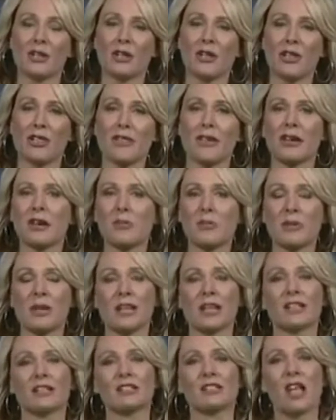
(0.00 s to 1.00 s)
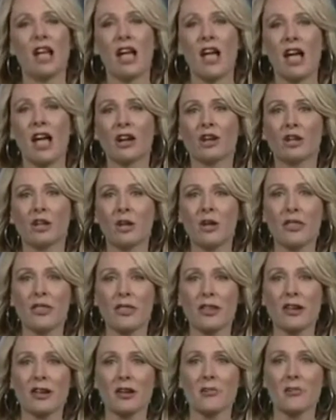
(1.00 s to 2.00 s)
good therapy is
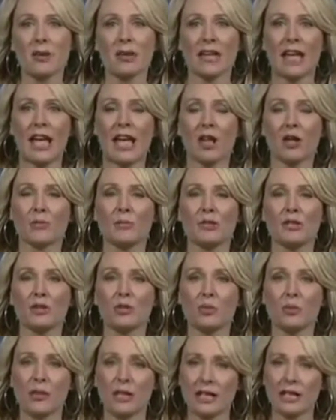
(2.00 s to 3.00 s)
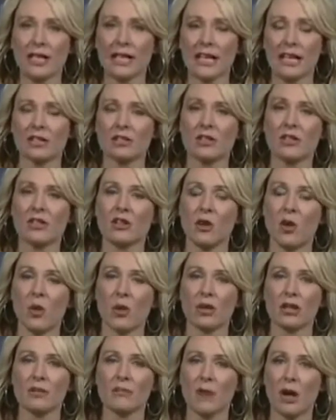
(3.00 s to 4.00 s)
good therapy helps you really get to the
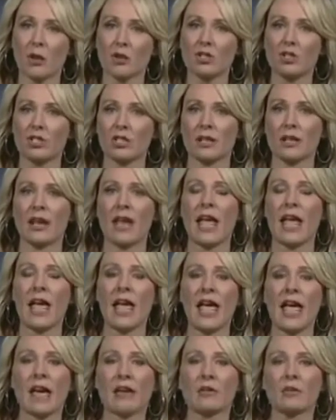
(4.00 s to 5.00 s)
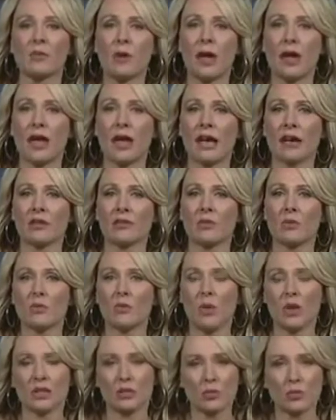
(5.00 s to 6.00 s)
core emotion and and
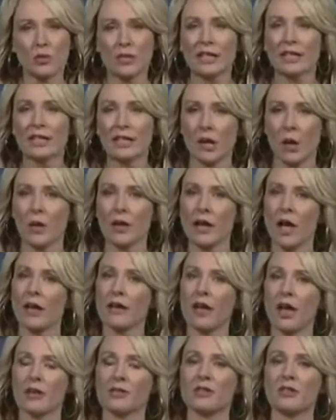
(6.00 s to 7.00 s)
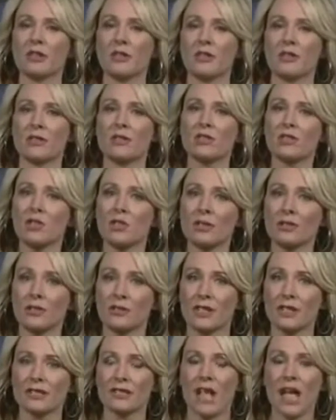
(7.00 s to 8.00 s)
what's really going on underneath the
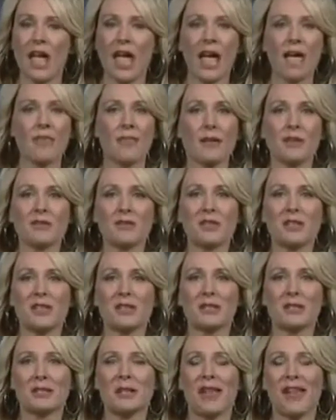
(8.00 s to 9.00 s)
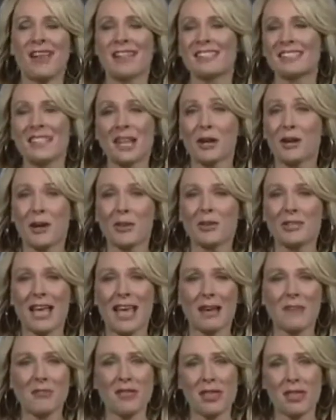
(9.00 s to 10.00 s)
surface. And there's this
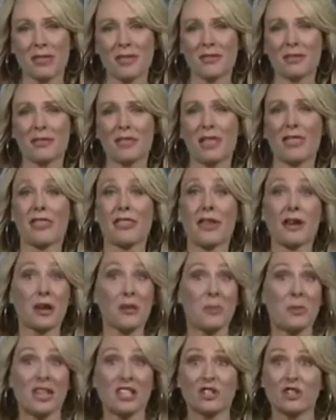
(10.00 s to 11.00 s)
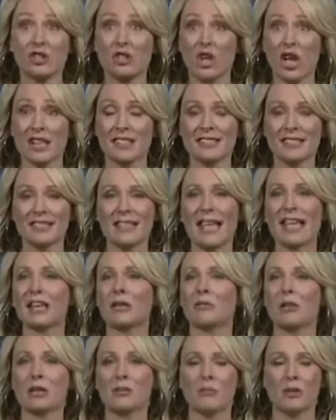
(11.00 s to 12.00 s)
stereotype that that therapy is just
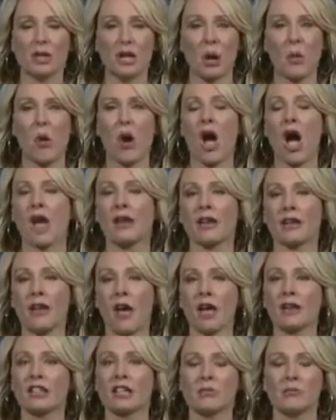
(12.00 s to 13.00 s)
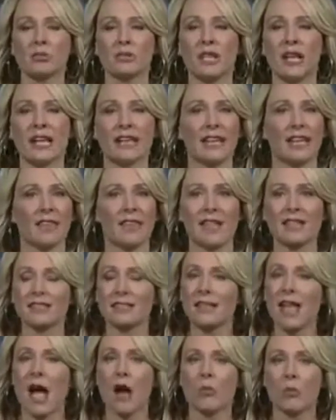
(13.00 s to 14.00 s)
letting people go on and on complaining.
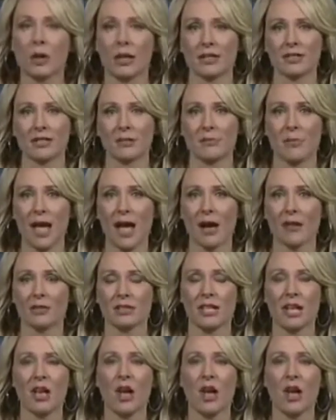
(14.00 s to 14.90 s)
That's not what it's about.